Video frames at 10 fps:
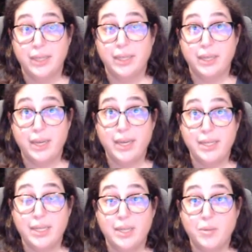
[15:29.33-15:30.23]

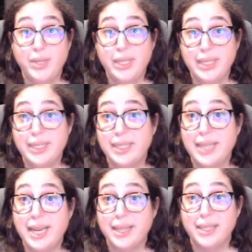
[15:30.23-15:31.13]
And we need to
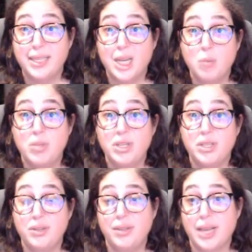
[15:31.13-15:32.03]
take the time to
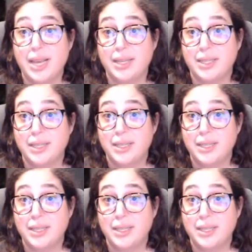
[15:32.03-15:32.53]
do that